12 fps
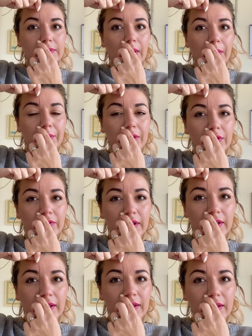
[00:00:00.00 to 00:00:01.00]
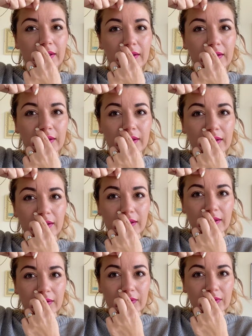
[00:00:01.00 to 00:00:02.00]
what I'm doing,
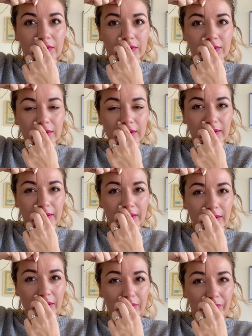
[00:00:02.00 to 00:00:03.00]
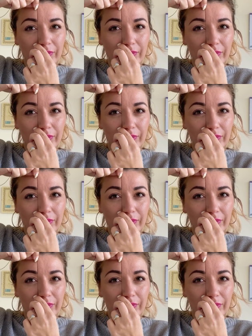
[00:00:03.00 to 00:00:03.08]
inner corner.